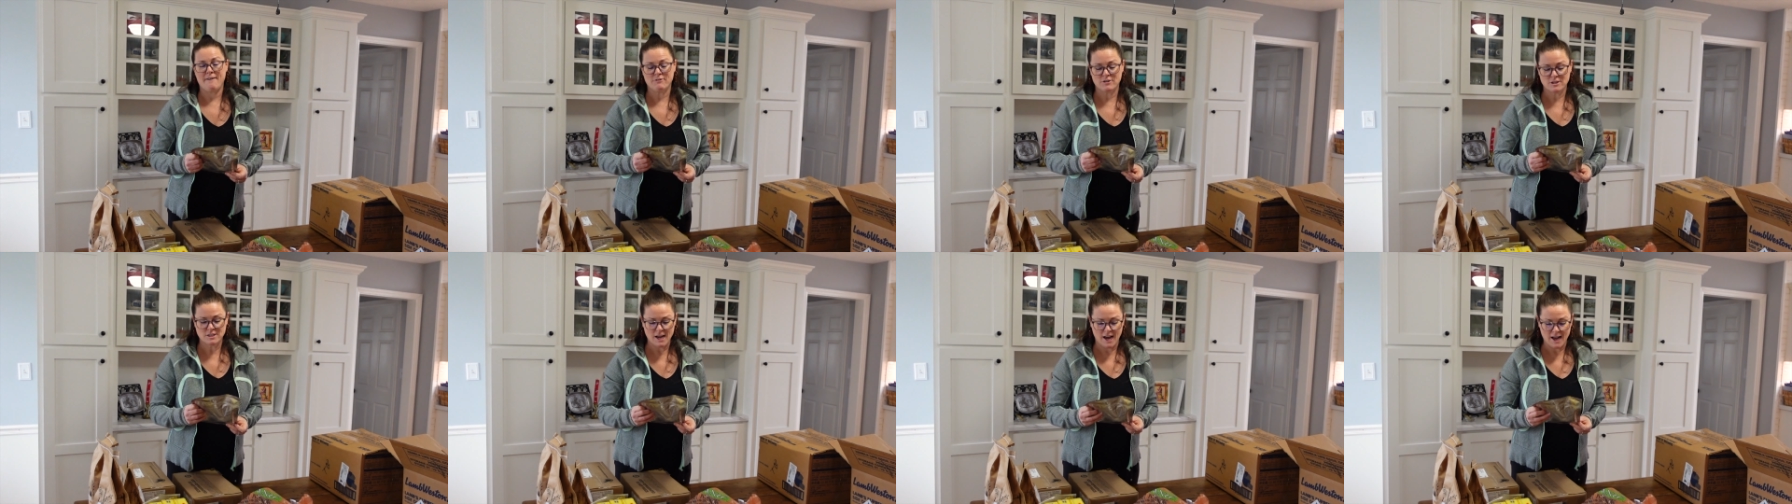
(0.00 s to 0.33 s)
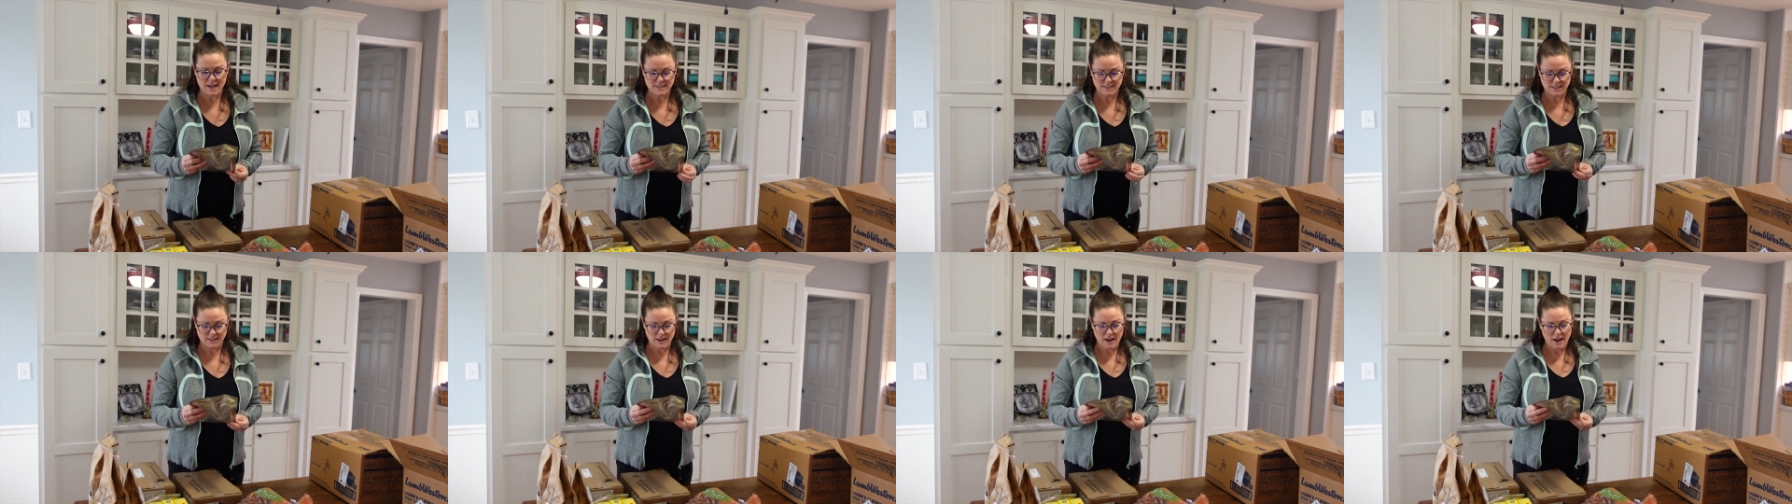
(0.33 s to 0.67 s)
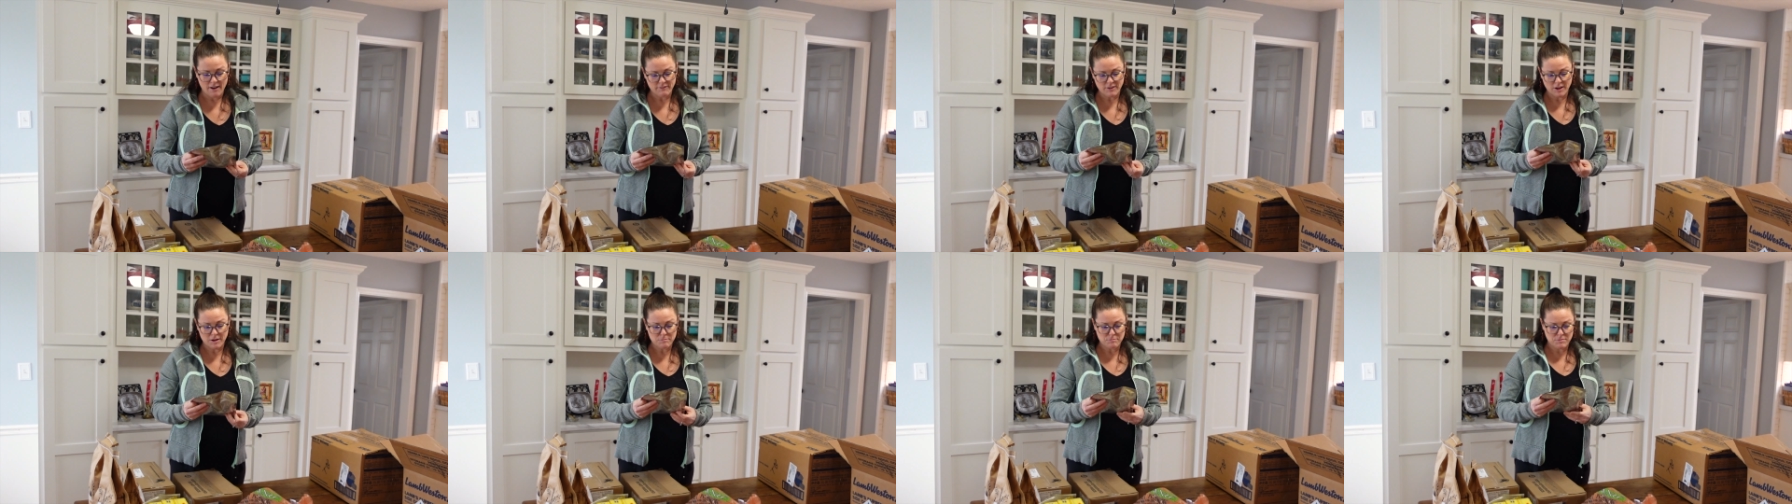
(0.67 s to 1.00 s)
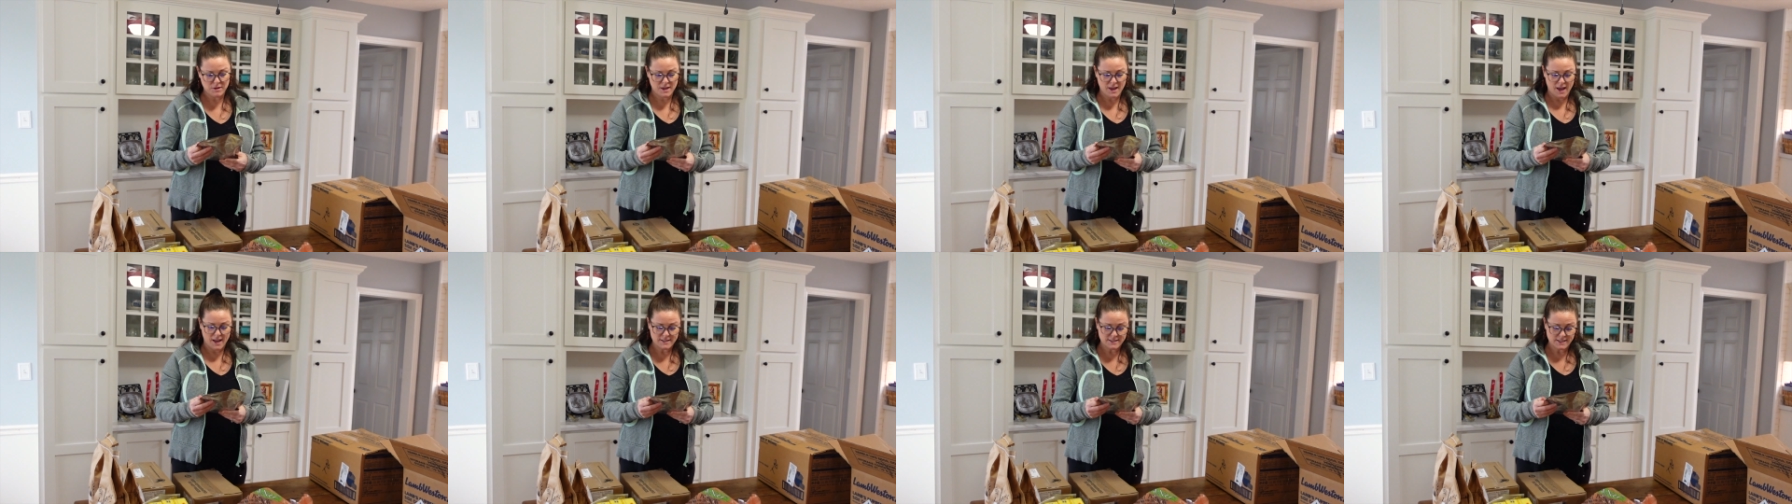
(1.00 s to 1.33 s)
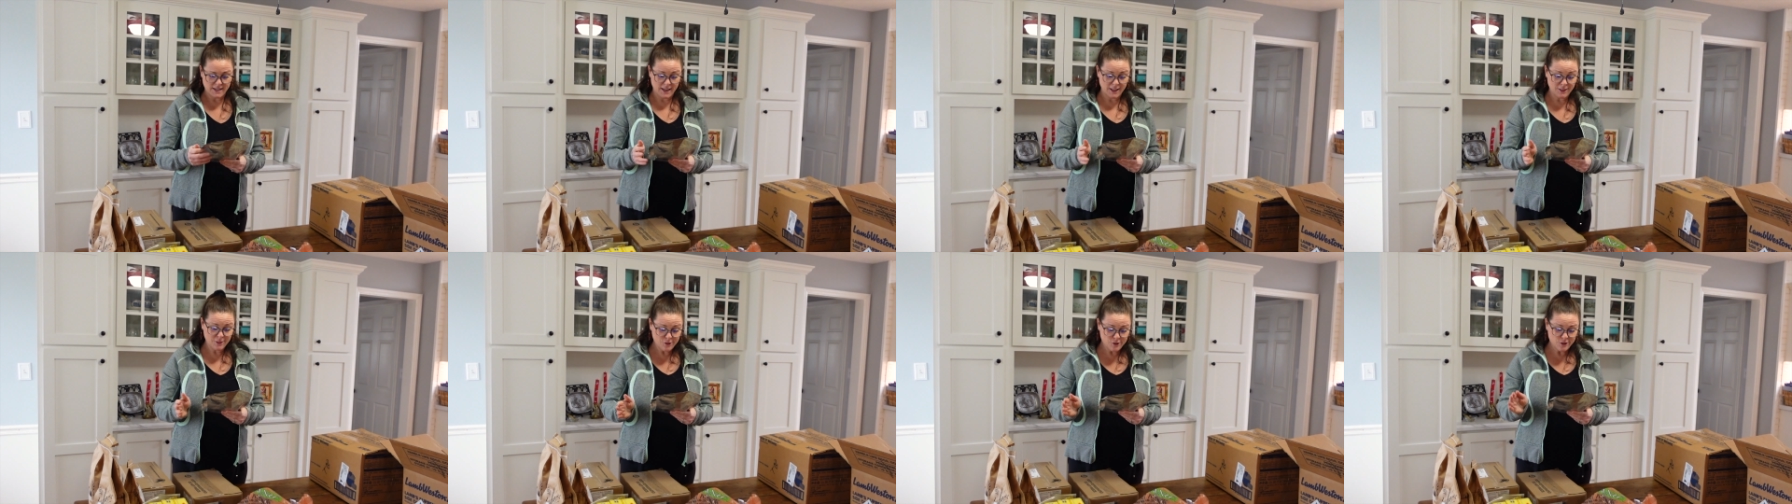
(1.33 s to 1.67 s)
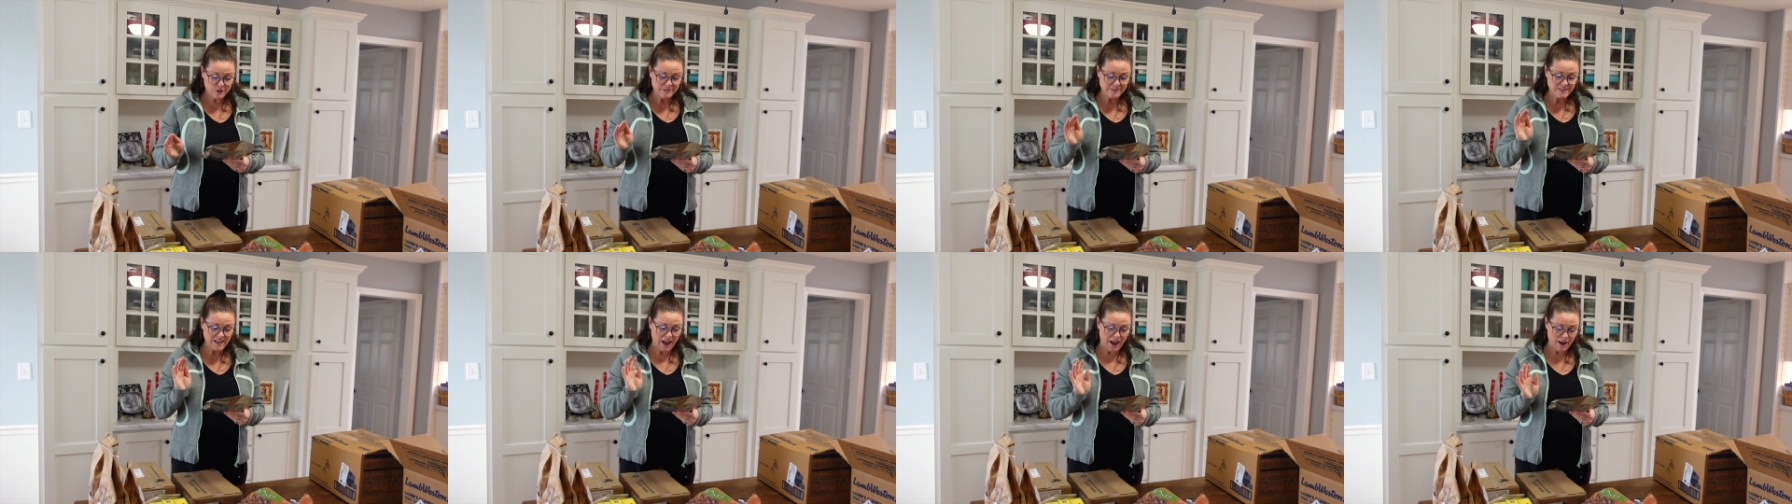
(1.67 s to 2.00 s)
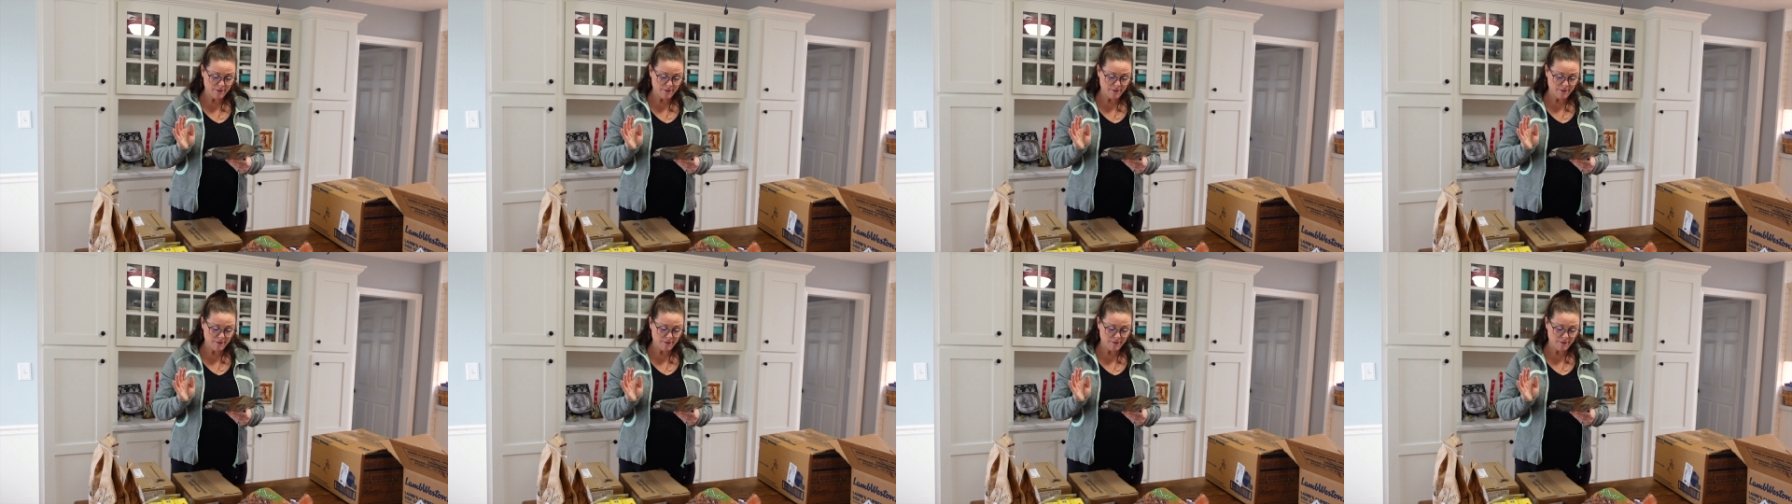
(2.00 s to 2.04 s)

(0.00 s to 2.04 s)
advertising of it because it looks